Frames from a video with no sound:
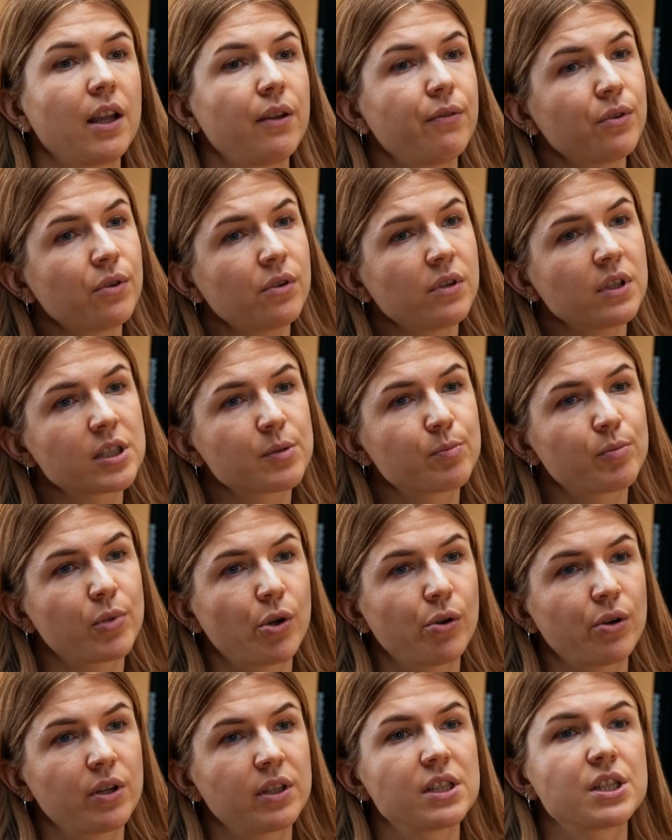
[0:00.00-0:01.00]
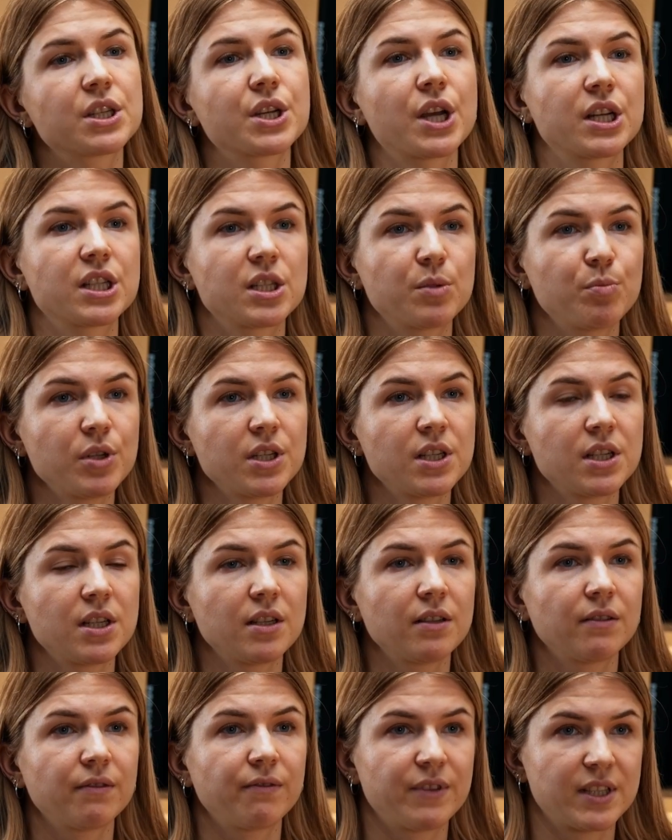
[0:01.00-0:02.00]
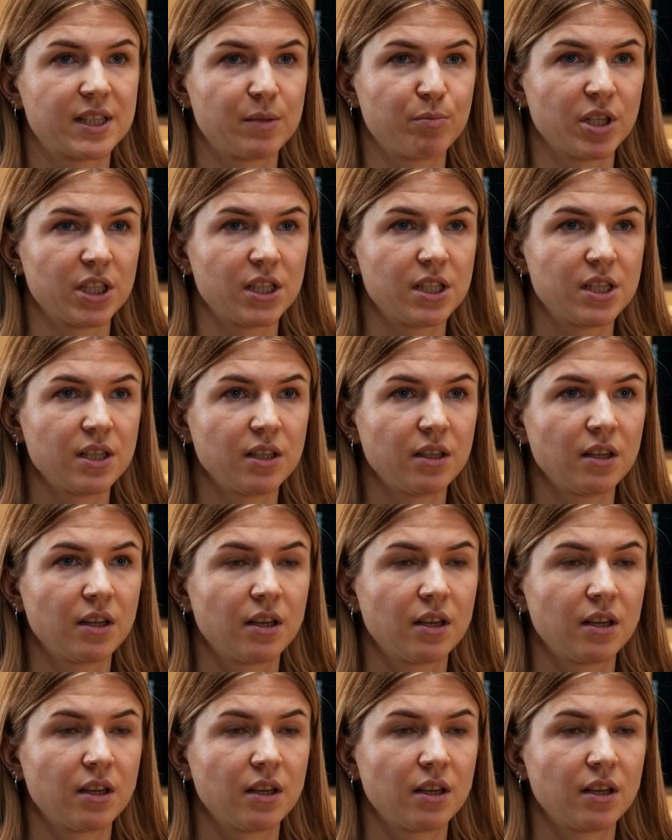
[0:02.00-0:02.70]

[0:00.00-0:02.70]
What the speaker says: If you're exploring ChatGPT visibility,